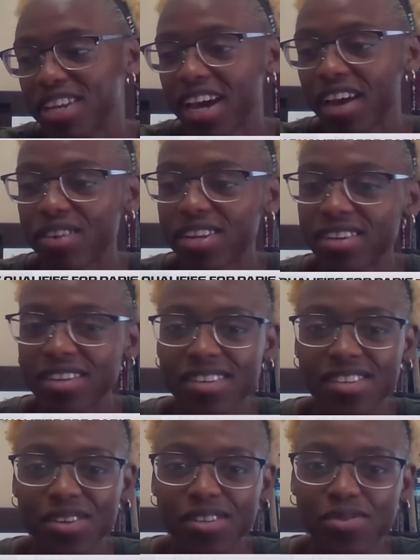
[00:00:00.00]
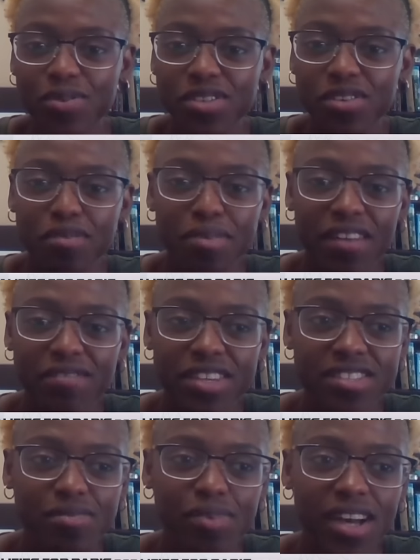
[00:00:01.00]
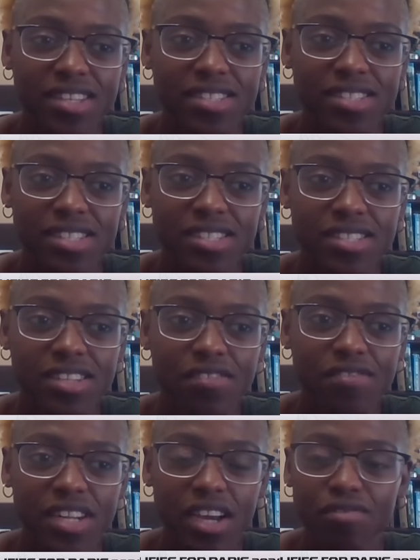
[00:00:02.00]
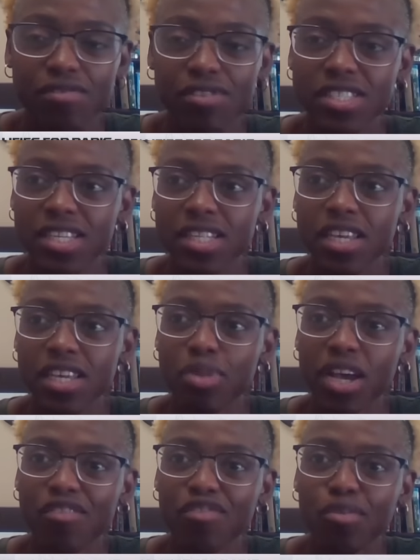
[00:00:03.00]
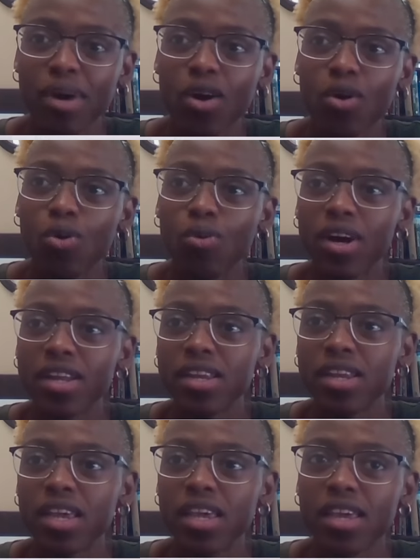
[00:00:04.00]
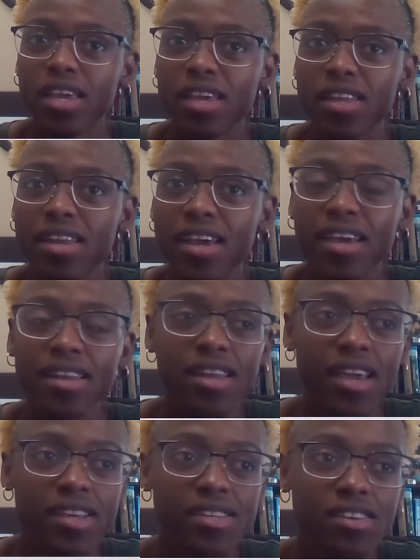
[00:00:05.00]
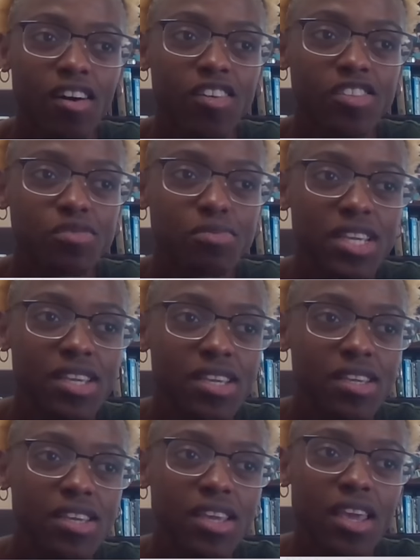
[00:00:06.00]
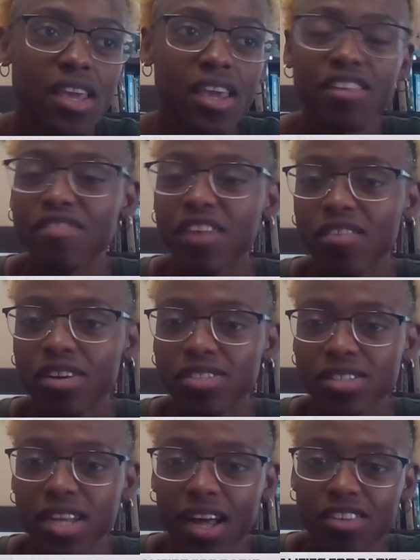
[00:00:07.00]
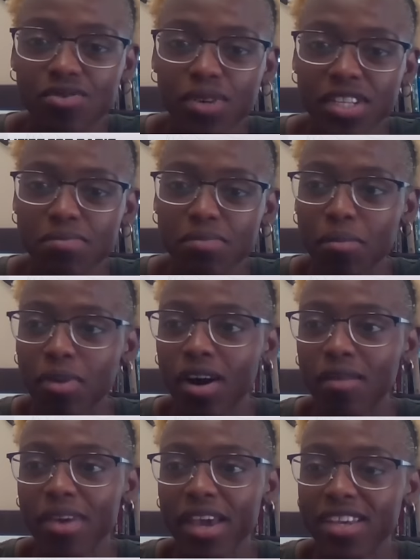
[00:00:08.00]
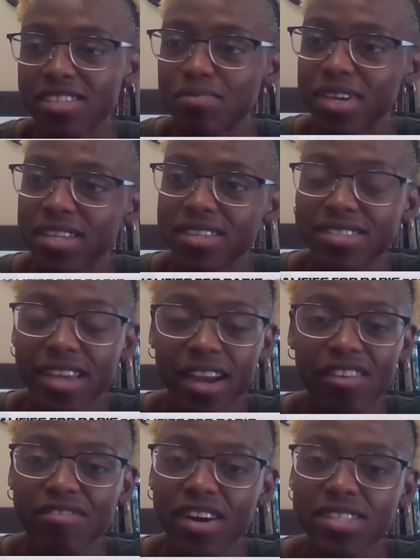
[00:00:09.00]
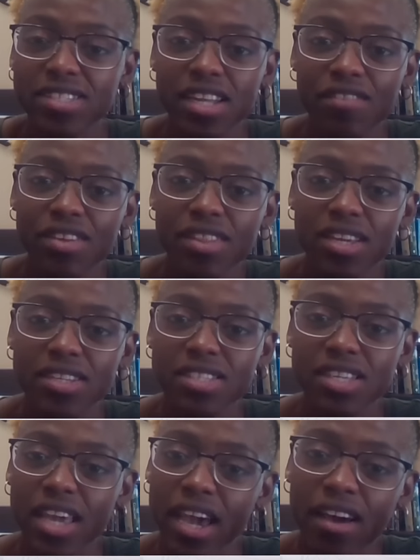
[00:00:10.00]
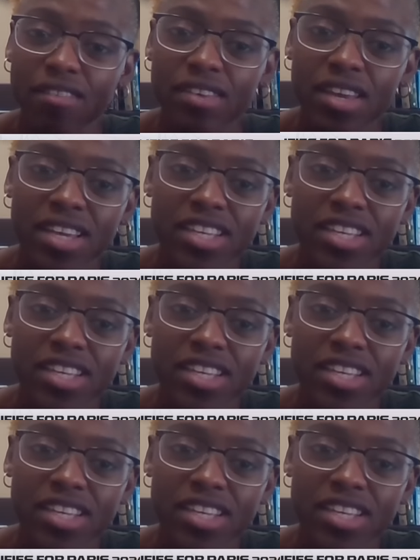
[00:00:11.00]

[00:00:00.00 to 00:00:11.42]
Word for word: been having to, you know, switch over my visa process and stuff. And I've recently applied for my O1, and that has cost me eighty five hundred dollars, which my mom has been sacrificing everything she have